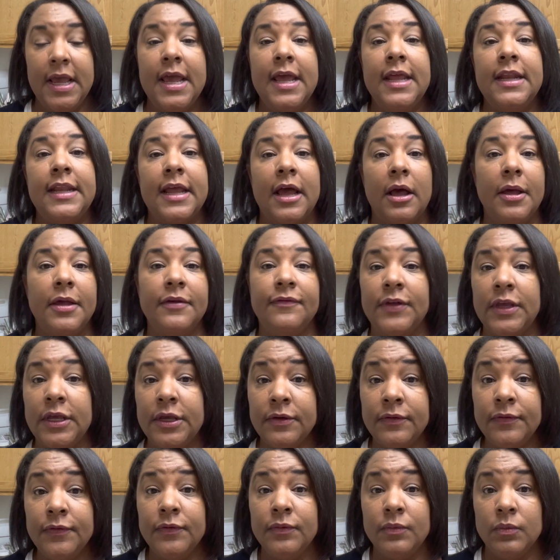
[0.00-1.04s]
Now, if
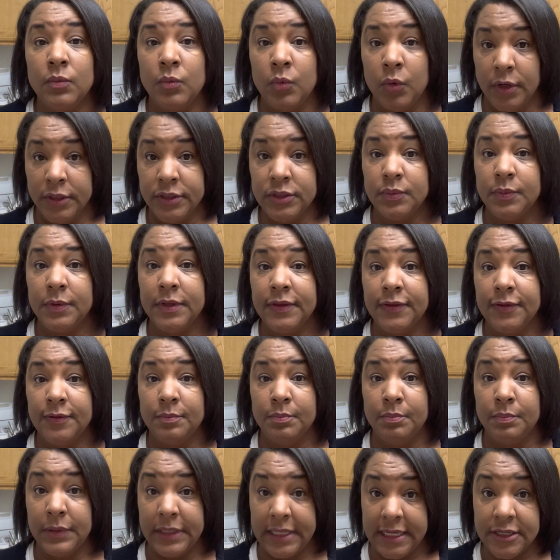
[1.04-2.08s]
you've worked with
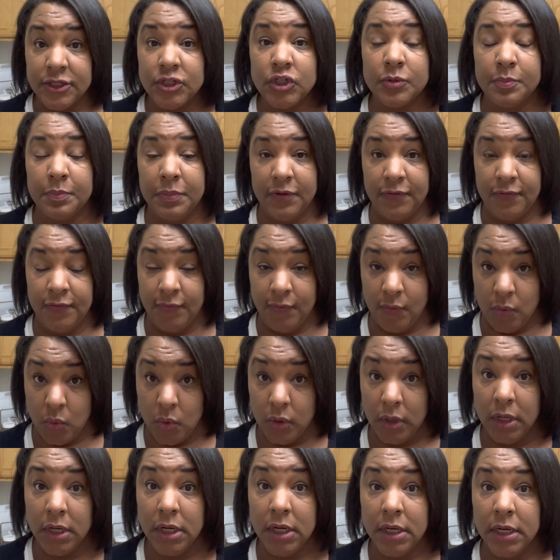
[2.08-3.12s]
bleach
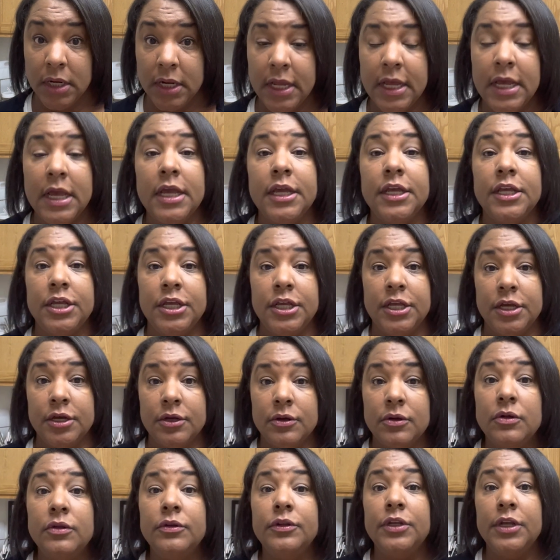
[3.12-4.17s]
before,
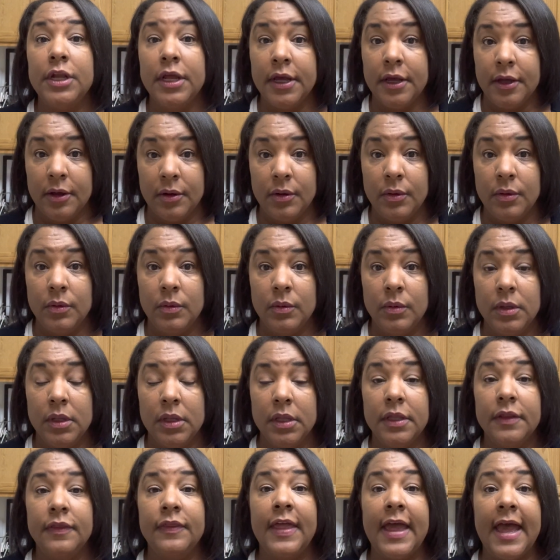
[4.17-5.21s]
you'll know
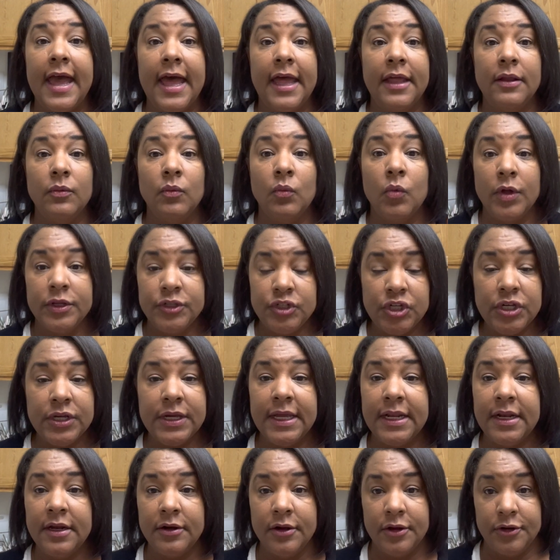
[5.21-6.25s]
that once you
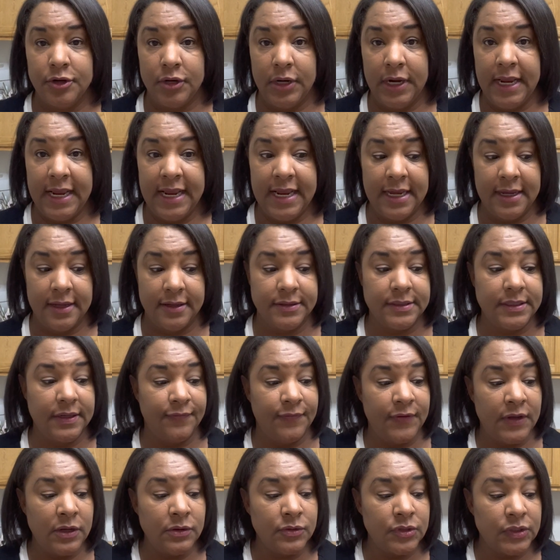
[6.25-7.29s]
get it on your hands, if
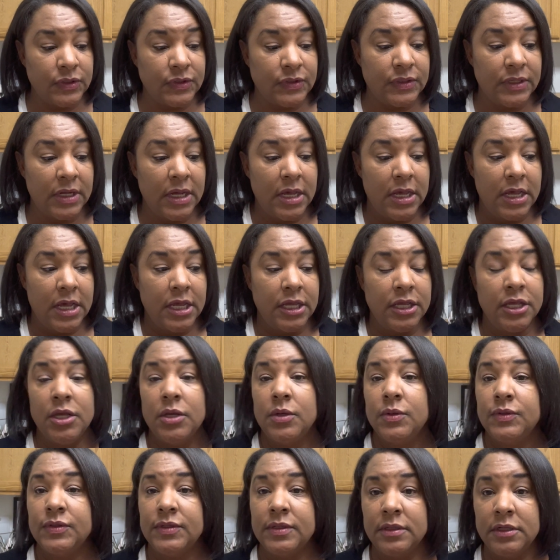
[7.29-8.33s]
you just
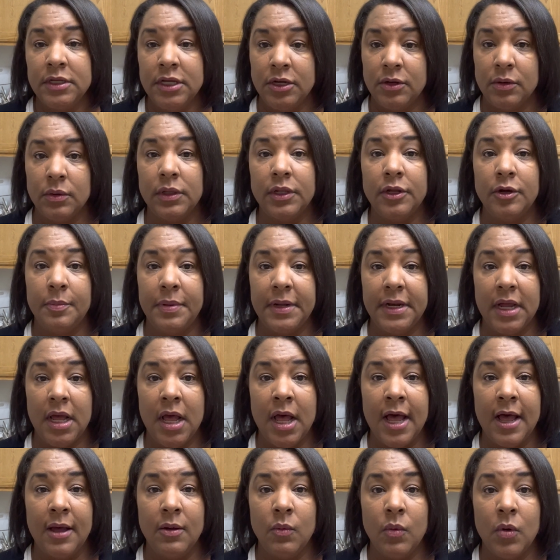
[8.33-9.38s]
use, a little bit of
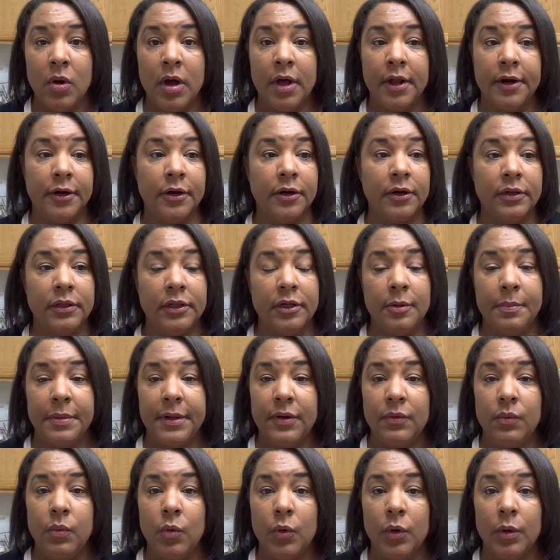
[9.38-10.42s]
hot water, a little bit
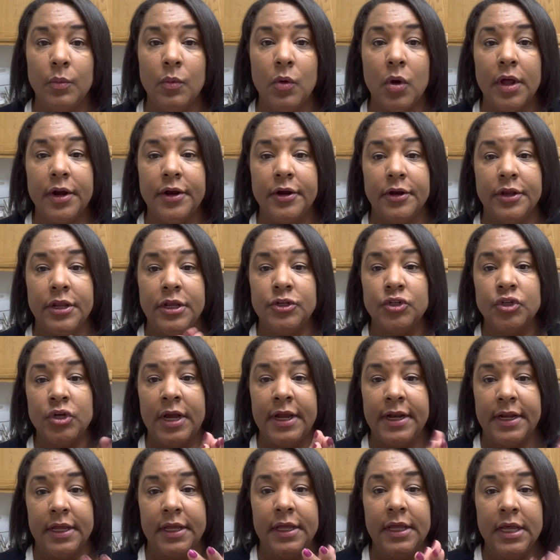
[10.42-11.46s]
of warm water, and you try
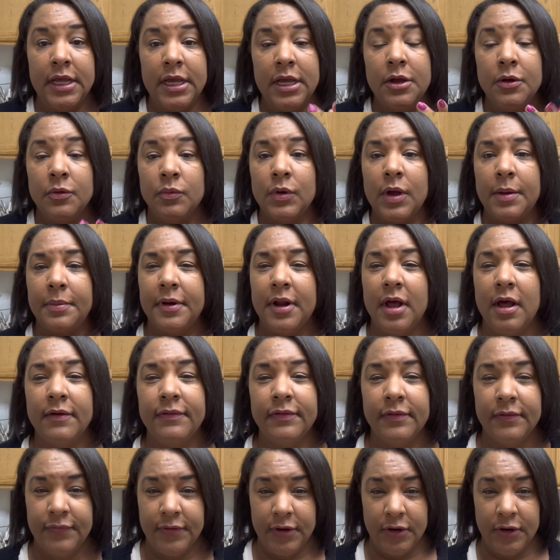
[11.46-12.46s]
to rub it off of your